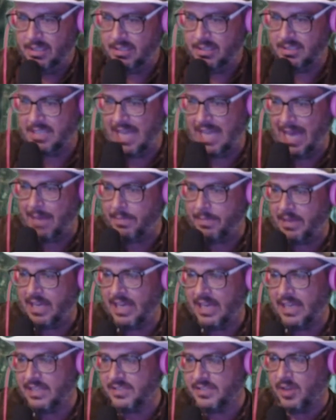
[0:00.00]
Cap
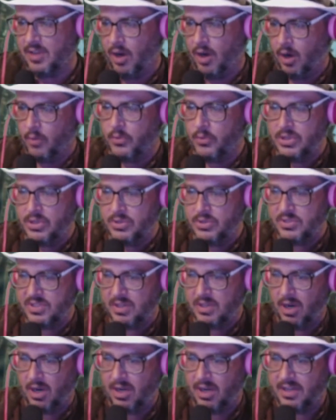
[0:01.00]
asks, are we
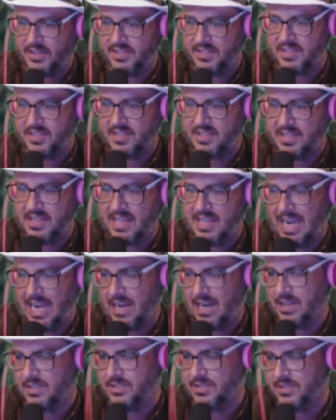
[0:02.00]
using our existing
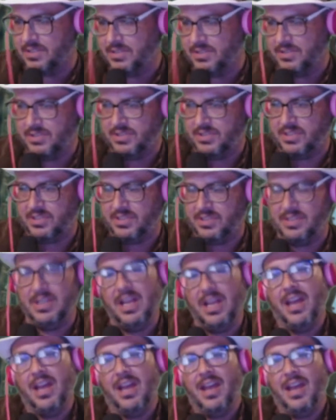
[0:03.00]
characters?
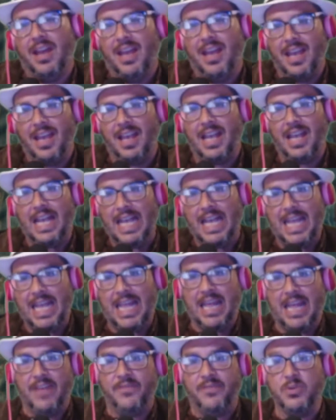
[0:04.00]

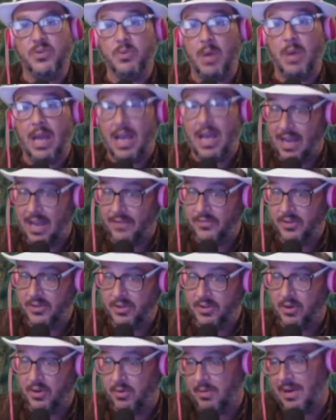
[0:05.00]
If you ever
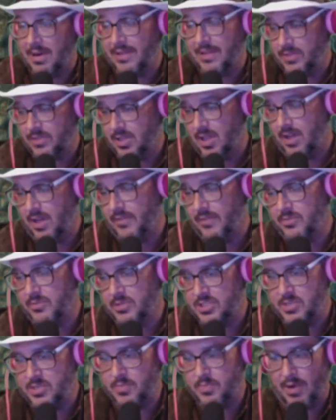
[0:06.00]
go to Ravenloft,
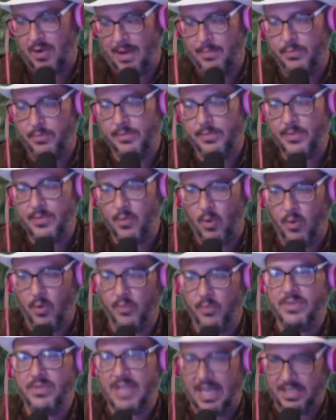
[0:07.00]
which you probably
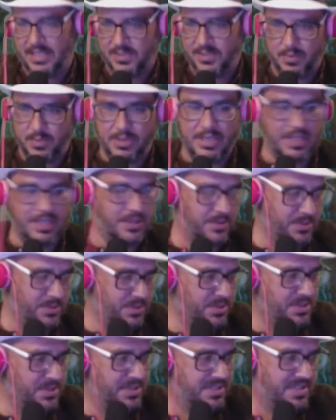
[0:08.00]
won't, yes, we can use
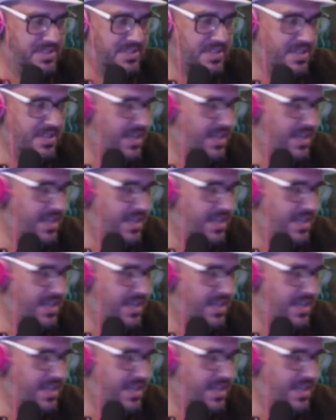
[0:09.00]
your existing